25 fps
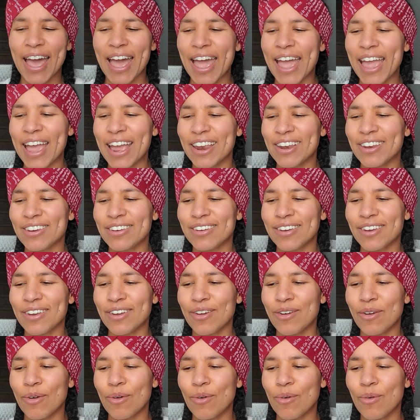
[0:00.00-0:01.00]
And
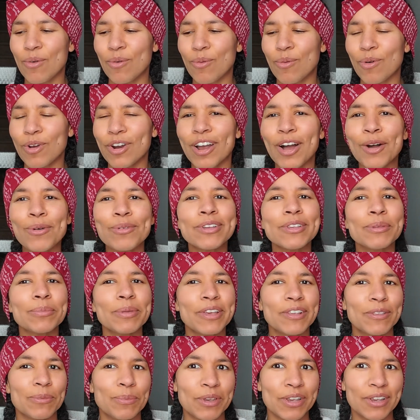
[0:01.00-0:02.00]
what always
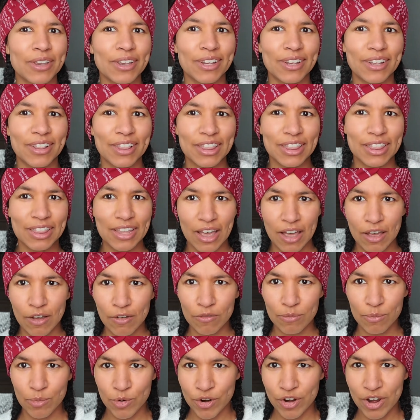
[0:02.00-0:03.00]
makes me
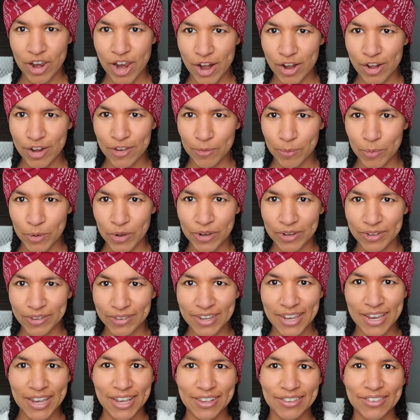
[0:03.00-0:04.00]
love Moriarty's
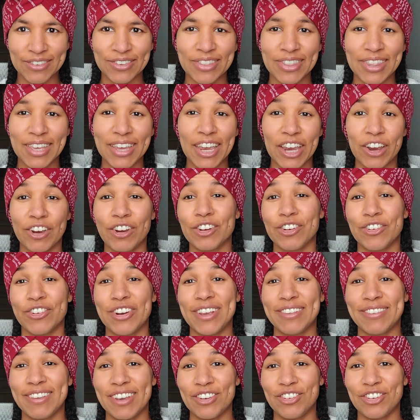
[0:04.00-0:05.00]
books is the
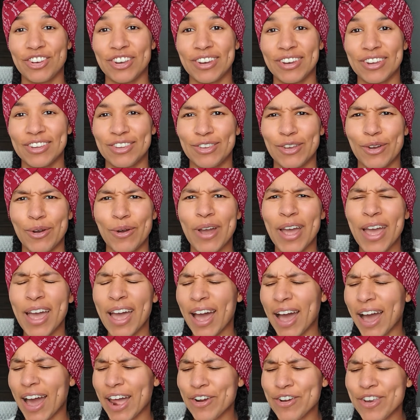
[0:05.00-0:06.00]
characterization. So
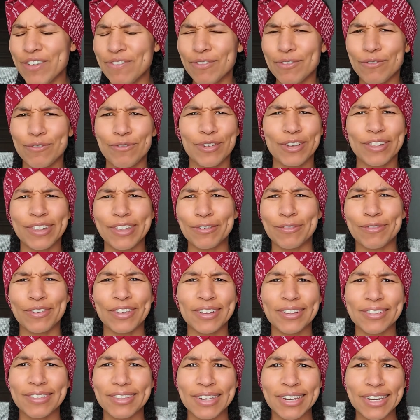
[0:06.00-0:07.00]
I don't even really
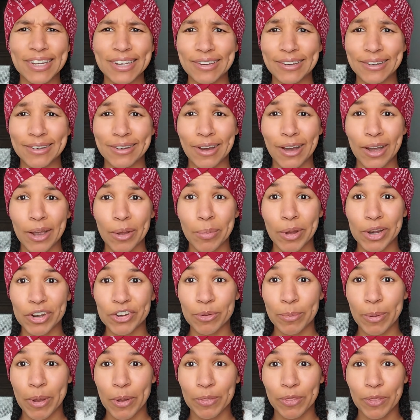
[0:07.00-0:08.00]
feel the need to talk
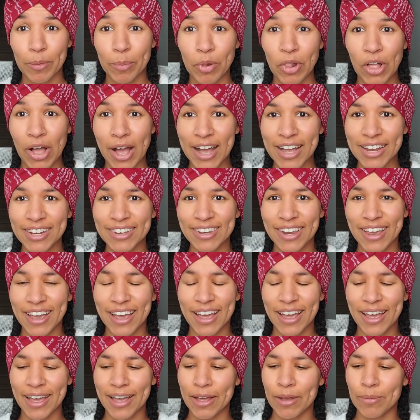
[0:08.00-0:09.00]
much about the plot.
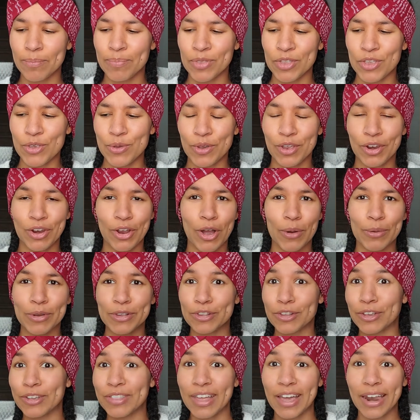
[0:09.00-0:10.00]
You can
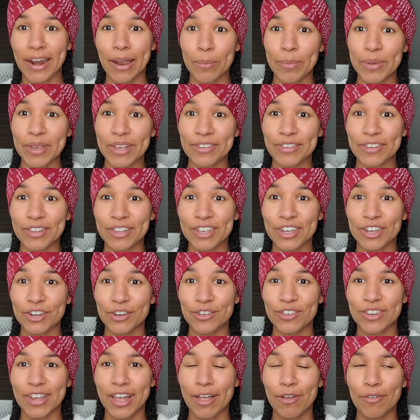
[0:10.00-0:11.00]
always look that up easily
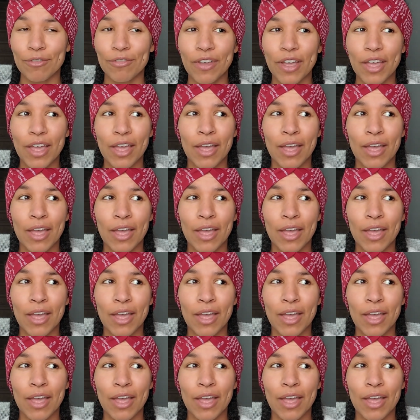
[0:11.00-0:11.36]
yourself.